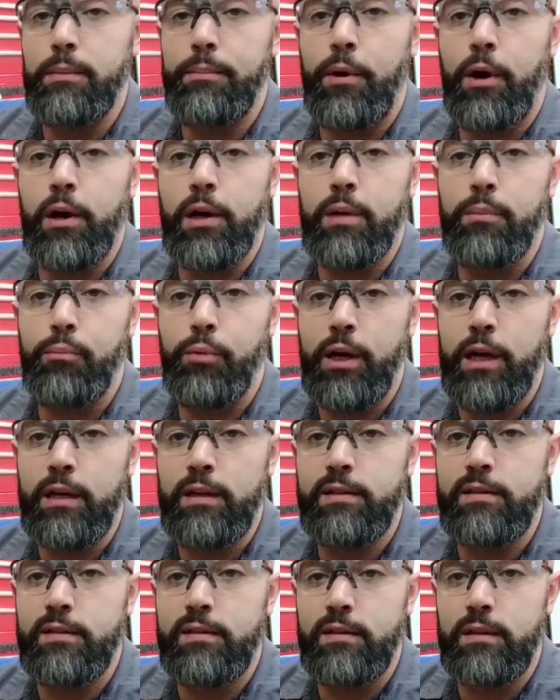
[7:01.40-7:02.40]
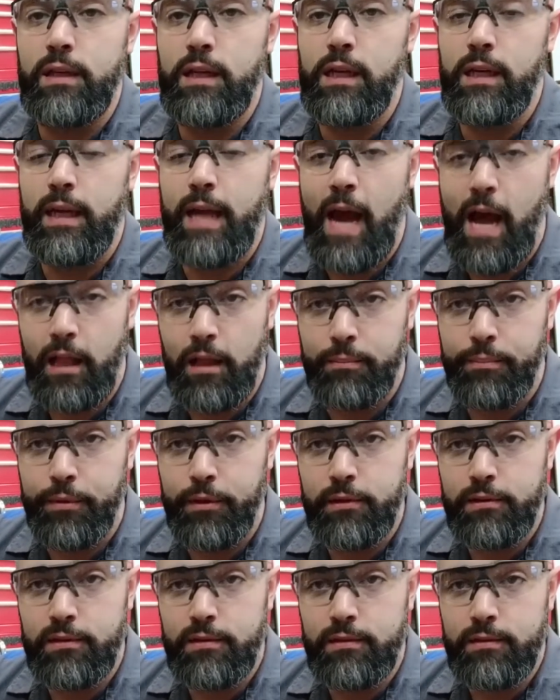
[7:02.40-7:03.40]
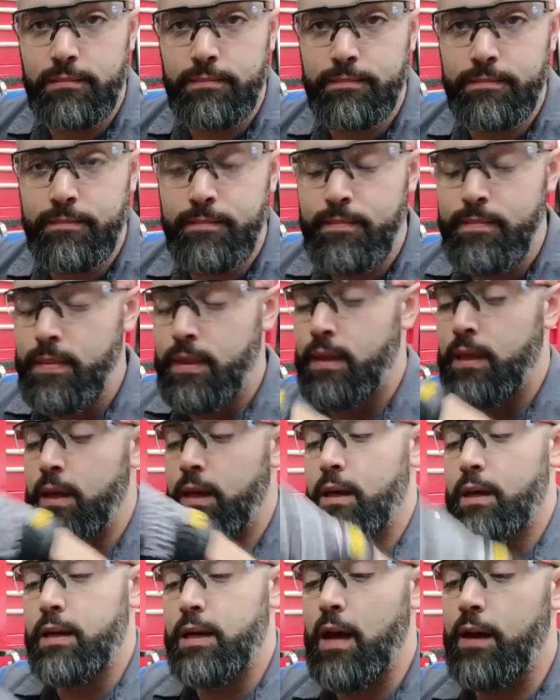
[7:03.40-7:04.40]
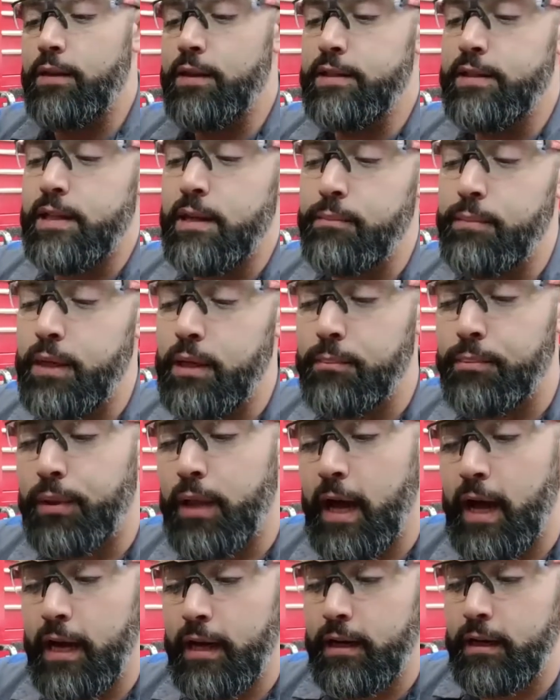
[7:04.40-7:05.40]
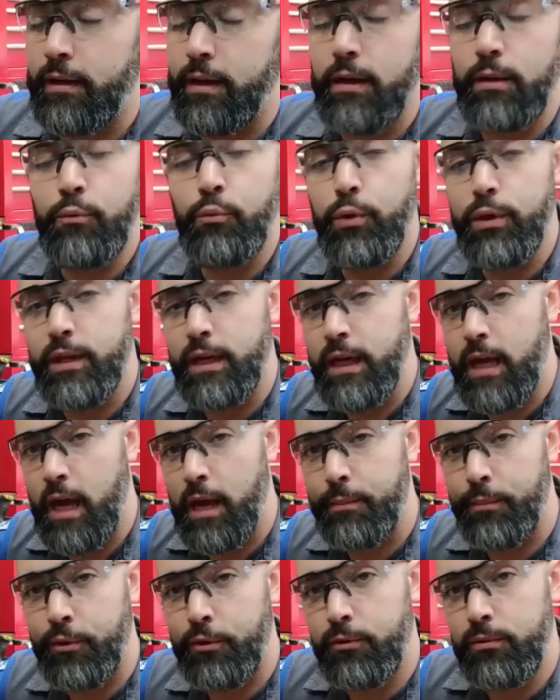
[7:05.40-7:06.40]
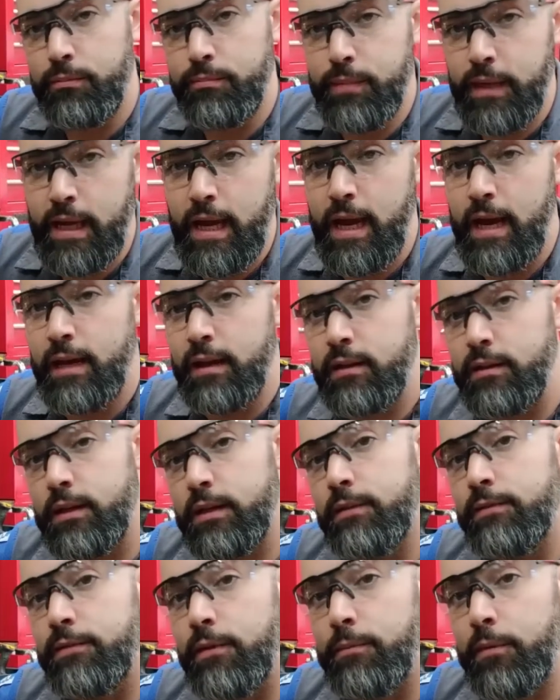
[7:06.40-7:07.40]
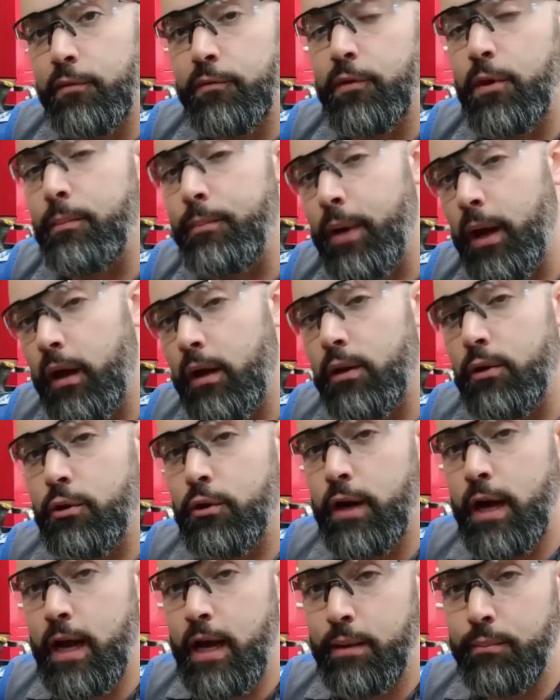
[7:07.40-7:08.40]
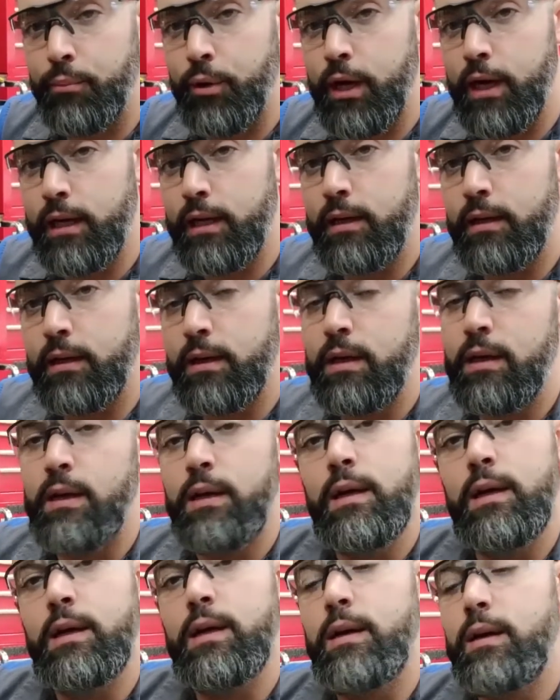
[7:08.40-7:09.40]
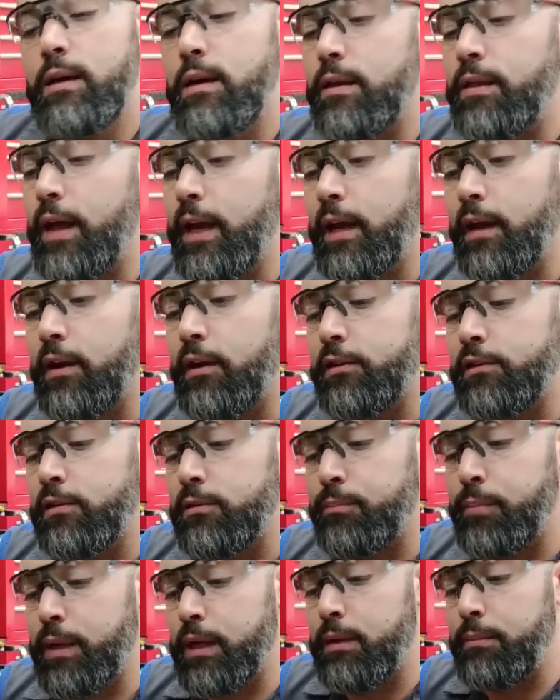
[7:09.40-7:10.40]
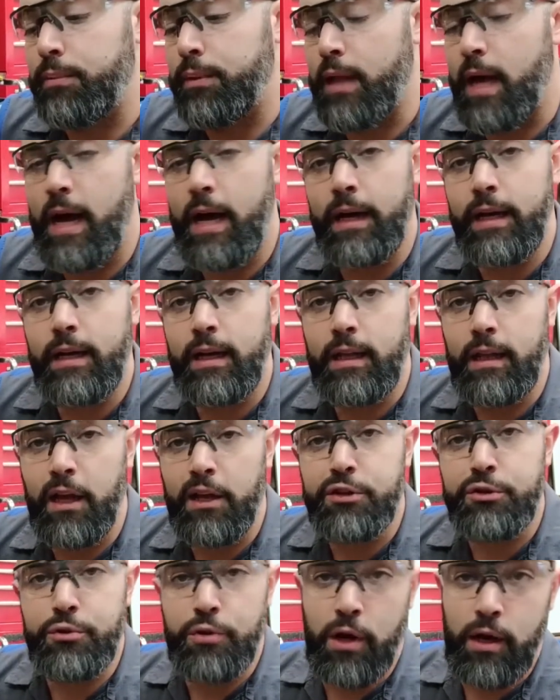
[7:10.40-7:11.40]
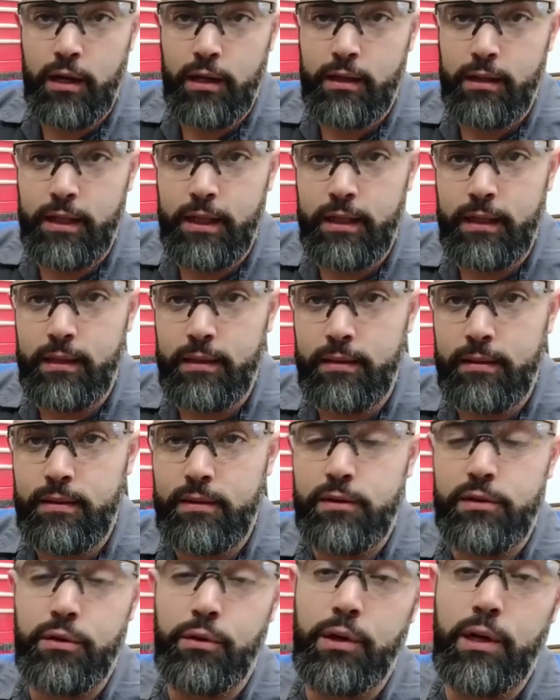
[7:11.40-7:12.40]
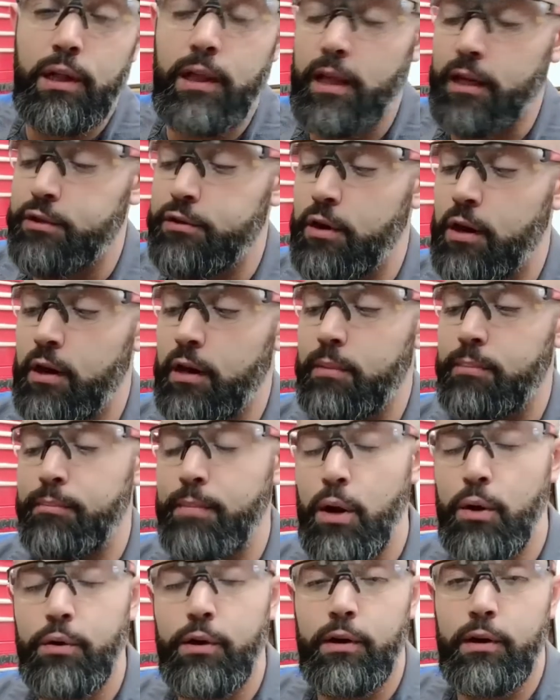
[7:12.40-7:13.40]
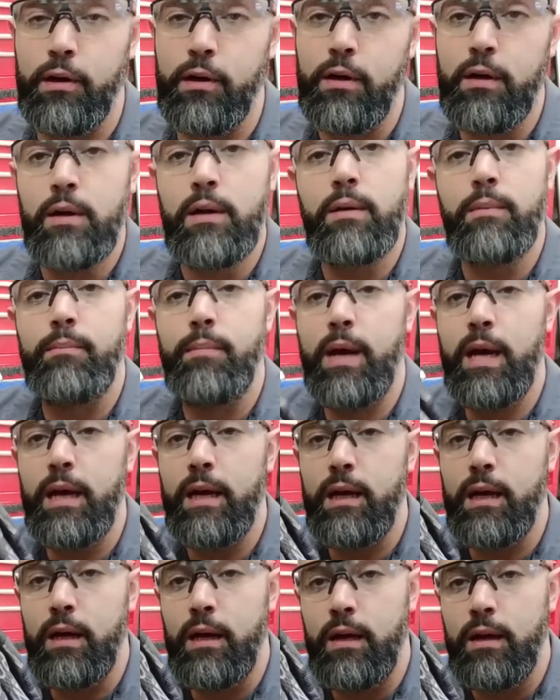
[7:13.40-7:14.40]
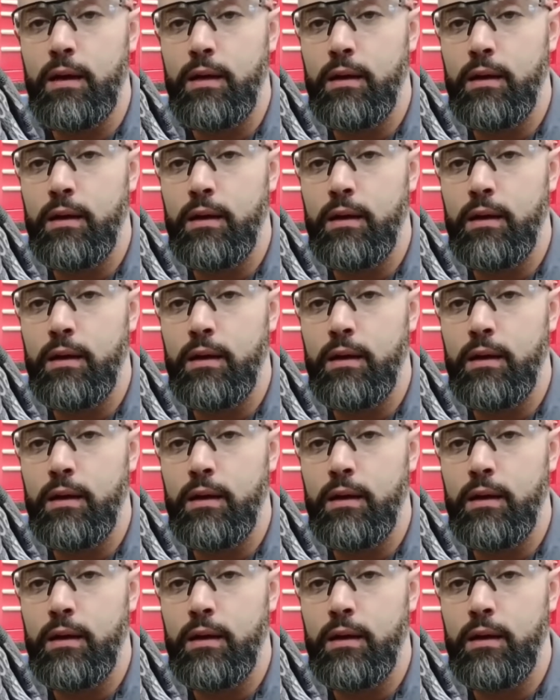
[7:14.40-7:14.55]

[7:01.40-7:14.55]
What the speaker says: the parking brakes in calipers. Now these can be applied with a cable mechanically from a foot pedal or a handbrake. They can also be applied electronically. So an electronic motor may